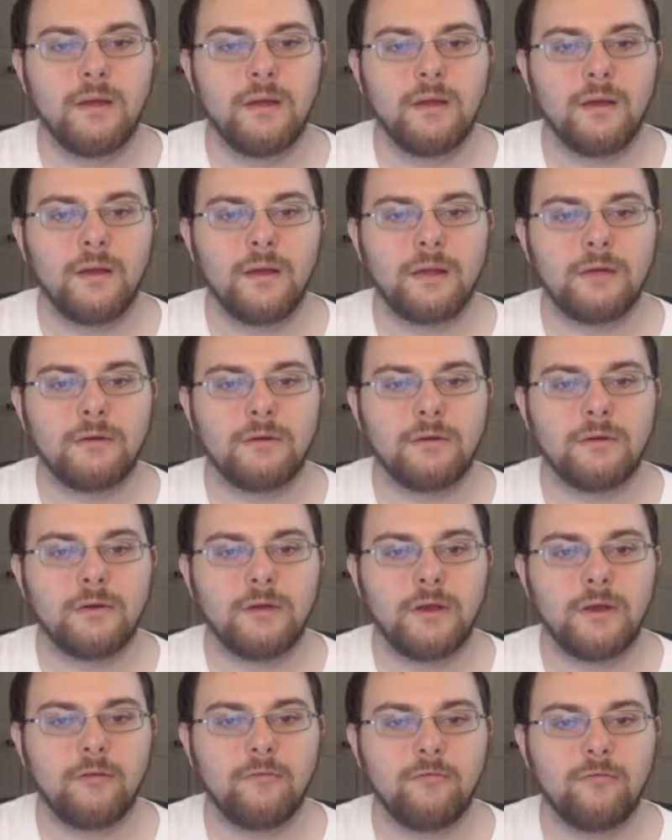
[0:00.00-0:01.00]
I can earn
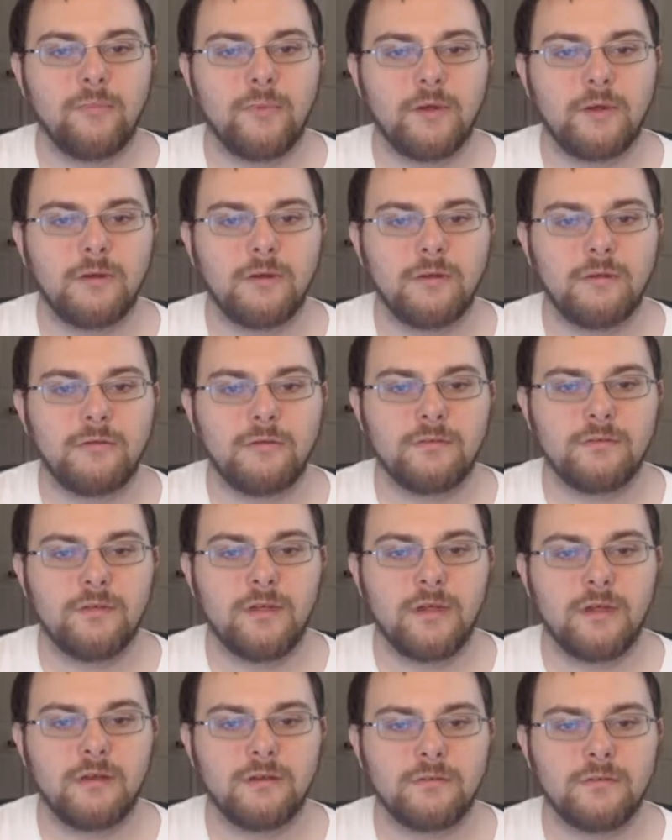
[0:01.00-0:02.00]
enough money to
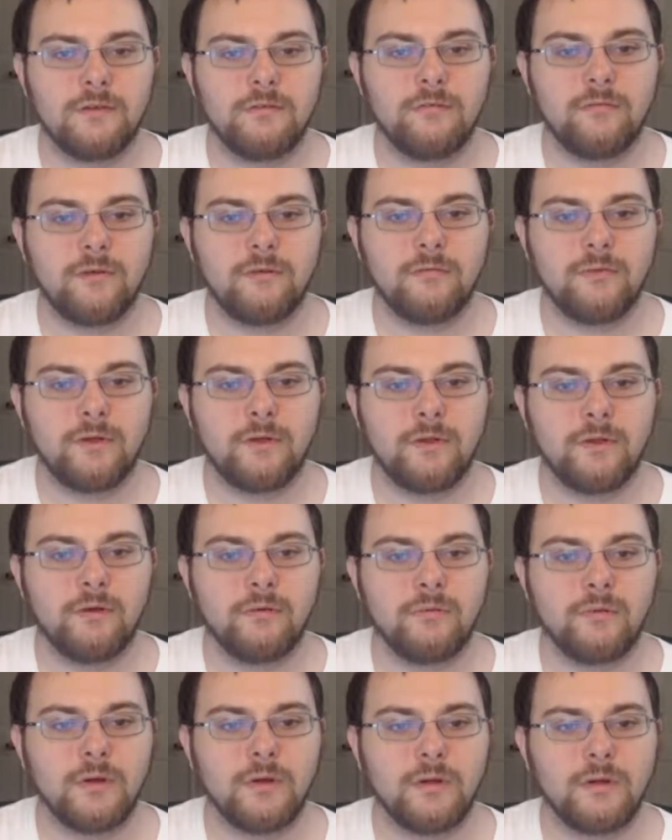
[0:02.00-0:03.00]
sustain us even if I don't
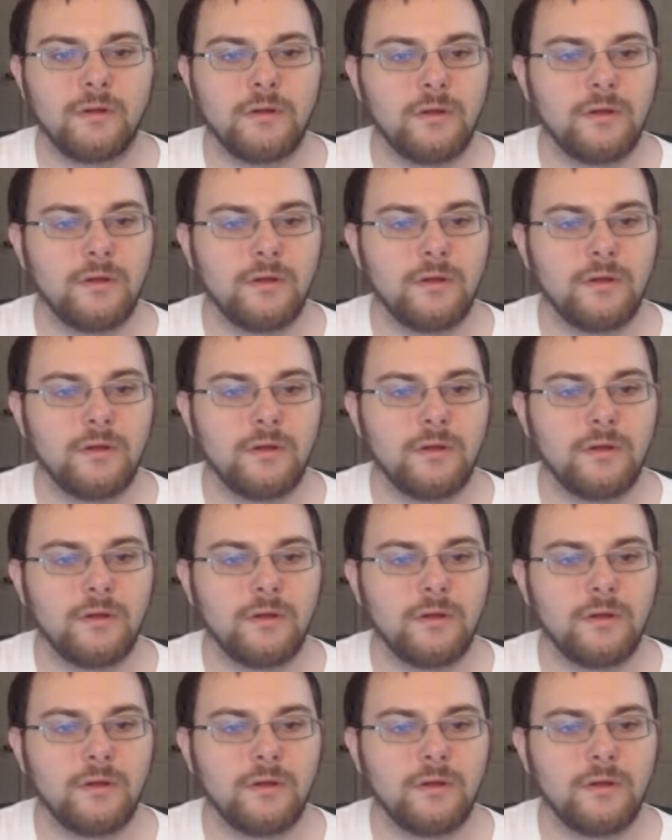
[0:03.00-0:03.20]
run.